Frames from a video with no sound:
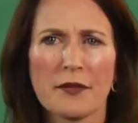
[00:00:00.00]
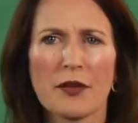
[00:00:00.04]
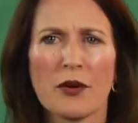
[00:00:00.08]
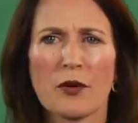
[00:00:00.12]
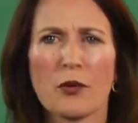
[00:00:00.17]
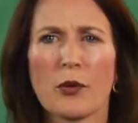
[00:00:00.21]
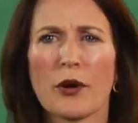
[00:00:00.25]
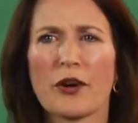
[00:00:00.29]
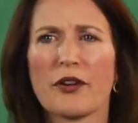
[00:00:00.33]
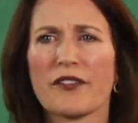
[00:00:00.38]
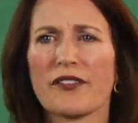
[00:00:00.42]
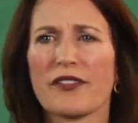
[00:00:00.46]

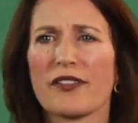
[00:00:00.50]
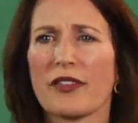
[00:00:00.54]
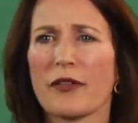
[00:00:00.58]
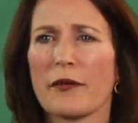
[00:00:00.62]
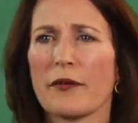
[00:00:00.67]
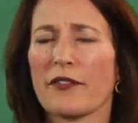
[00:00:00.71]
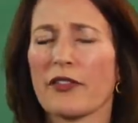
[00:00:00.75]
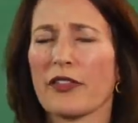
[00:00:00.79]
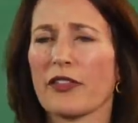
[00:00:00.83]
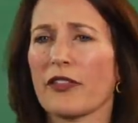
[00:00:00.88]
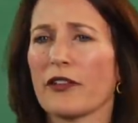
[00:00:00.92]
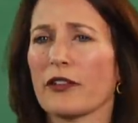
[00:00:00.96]
whereas
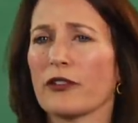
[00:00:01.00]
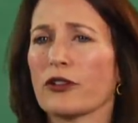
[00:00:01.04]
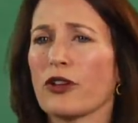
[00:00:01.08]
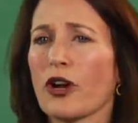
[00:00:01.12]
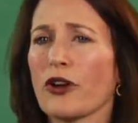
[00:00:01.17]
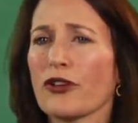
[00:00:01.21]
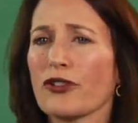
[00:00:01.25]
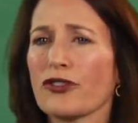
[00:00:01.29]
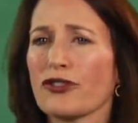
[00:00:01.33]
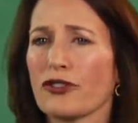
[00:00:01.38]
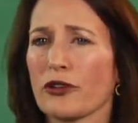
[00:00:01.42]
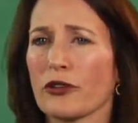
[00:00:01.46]
the, the
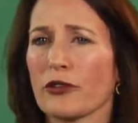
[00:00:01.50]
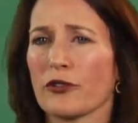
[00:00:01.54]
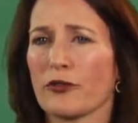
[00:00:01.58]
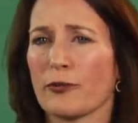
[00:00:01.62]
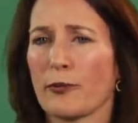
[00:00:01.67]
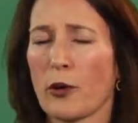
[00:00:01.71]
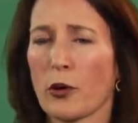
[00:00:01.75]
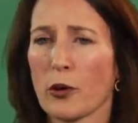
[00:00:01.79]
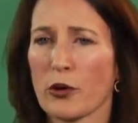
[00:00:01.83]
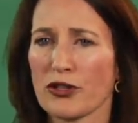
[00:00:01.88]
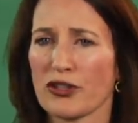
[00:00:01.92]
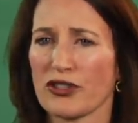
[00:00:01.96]
larger
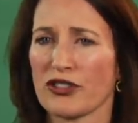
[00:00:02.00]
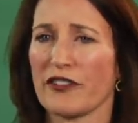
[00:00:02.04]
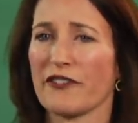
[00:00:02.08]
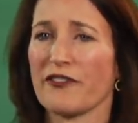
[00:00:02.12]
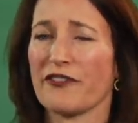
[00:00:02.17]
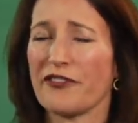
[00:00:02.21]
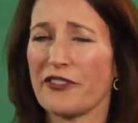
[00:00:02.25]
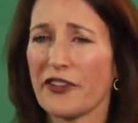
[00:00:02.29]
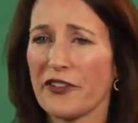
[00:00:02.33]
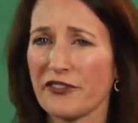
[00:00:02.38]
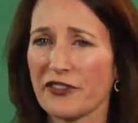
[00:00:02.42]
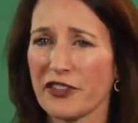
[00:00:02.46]
portion,
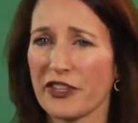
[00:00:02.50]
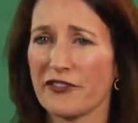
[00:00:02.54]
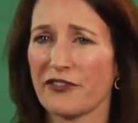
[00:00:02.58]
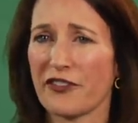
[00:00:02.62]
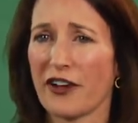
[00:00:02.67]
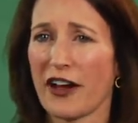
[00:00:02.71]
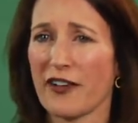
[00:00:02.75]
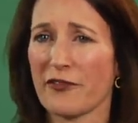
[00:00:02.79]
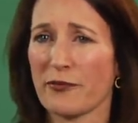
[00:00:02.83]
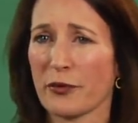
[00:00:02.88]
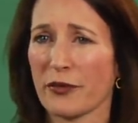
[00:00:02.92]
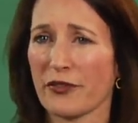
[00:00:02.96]

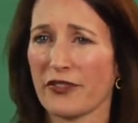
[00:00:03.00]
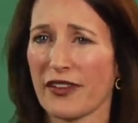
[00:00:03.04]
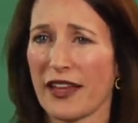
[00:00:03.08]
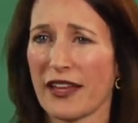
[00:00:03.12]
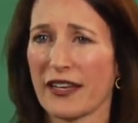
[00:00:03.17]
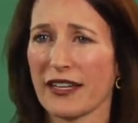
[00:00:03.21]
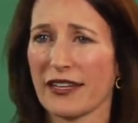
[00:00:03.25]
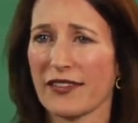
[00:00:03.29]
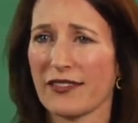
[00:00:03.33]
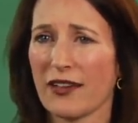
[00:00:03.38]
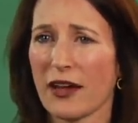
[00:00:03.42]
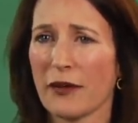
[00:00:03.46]

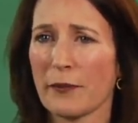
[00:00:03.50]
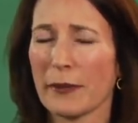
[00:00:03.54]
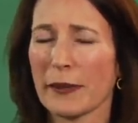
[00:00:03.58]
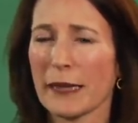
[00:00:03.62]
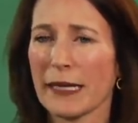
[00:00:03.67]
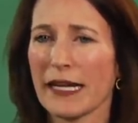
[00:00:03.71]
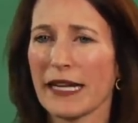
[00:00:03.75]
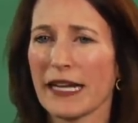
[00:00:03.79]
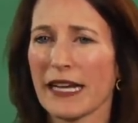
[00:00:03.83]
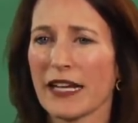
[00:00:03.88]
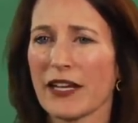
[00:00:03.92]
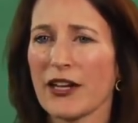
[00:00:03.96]
55%, is on
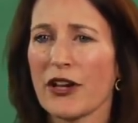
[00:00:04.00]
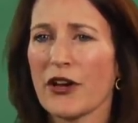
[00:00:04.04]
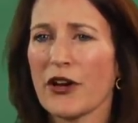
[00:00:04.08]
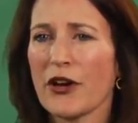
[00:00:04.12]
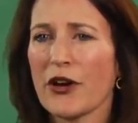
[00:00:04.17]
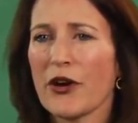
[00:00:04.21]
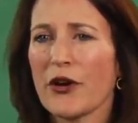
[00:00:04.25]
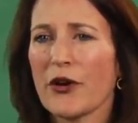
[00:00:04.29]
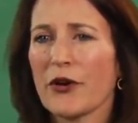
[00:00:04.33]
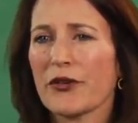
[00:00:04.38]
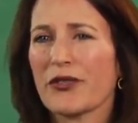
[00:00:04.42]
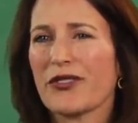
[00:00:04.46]
planning.
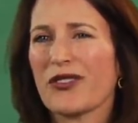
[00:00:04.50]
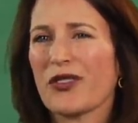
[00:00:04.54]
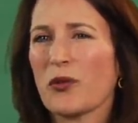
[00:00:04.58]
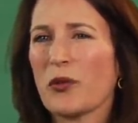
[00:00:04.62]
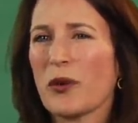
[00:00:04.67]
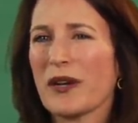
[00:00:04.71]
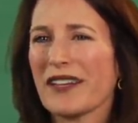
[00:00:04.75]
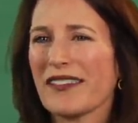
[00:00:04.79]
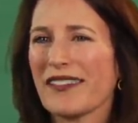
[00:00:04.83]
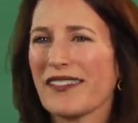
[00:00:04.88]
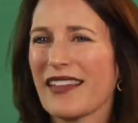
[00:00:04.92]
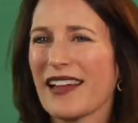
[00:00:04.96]
So
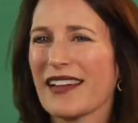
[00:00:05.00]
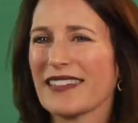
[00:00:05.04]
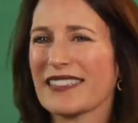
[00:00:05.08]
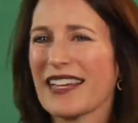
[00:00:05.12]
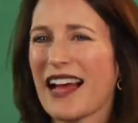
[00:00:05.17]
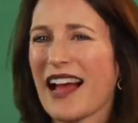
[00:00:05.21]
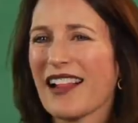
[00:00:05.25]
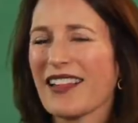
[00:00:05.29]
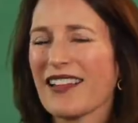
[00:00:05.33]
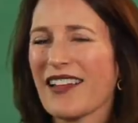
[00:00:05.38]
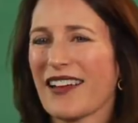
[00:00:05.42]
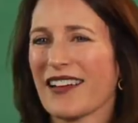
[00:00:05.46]
what does that
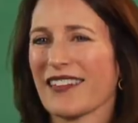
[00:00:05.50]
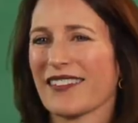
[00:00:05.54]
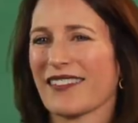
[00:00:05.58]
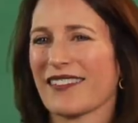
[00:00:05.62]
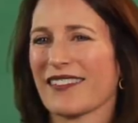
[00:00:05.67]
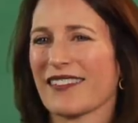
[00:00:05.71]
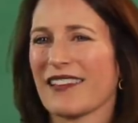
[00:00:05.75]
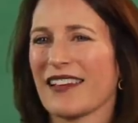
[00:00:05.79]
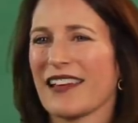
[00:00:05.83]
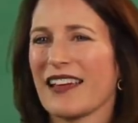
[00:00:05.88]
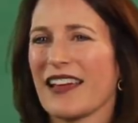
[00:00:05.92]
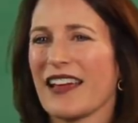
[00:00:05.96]
tell us?